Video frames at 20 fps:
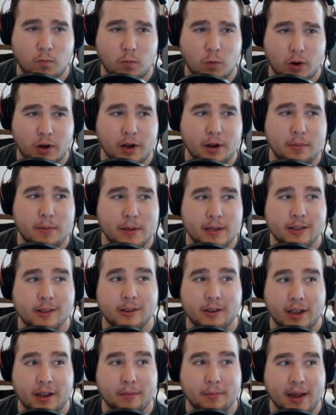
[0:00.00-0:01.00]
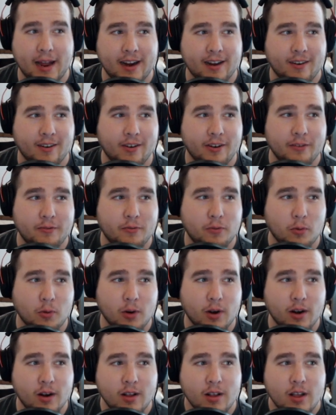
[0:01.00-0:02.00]
we're going to be looking back on
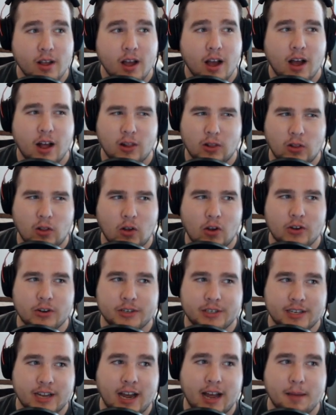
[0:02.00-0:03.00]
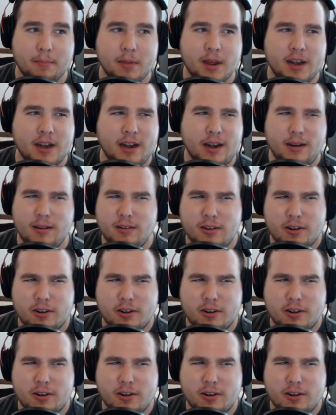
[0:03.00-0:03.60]
for a long time, and